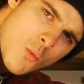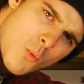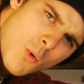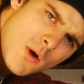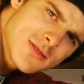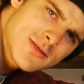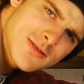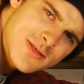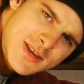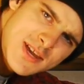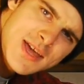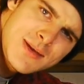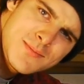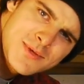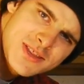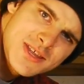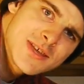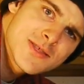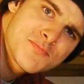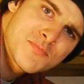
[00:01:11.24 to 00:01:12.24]
what's the name
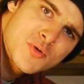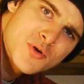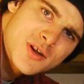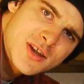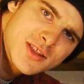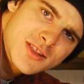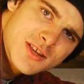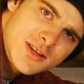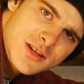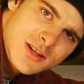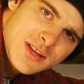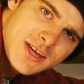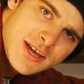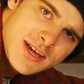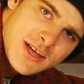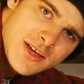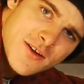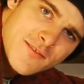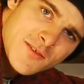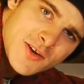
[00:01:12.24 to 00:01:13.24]
of this pretty little
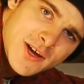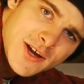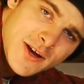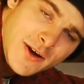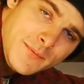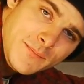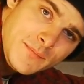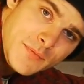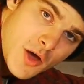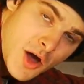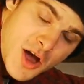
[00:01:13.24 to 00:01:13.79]
lady over here?